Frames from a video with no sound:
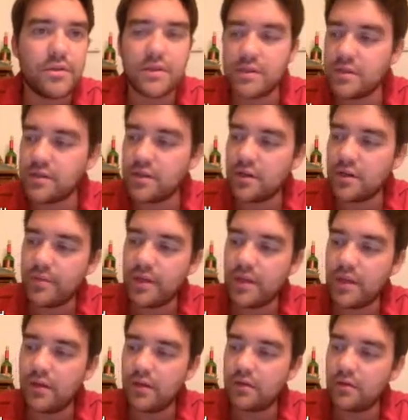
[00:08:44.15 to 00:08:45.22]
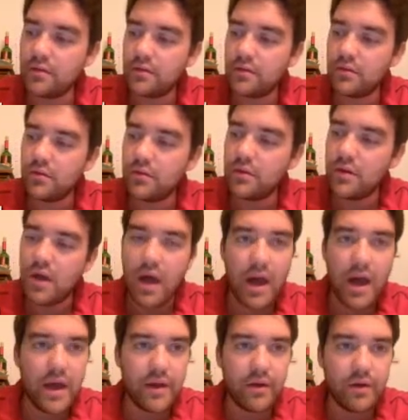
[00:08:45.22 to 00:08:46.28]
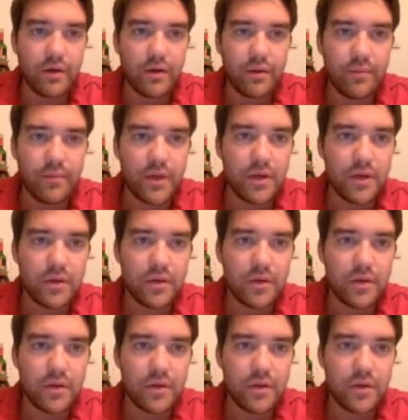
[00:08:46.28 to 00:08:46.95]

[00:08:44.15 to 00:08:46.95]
this is going to be item,